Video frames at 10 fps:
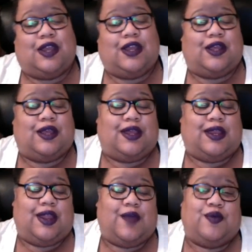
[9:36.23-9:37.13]
in, in
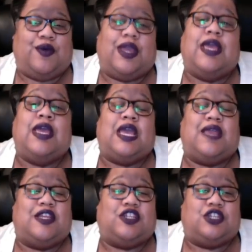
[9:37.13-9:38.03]
the airport,
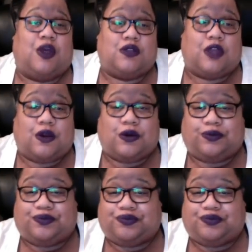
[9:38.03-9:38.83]
and then she goes home.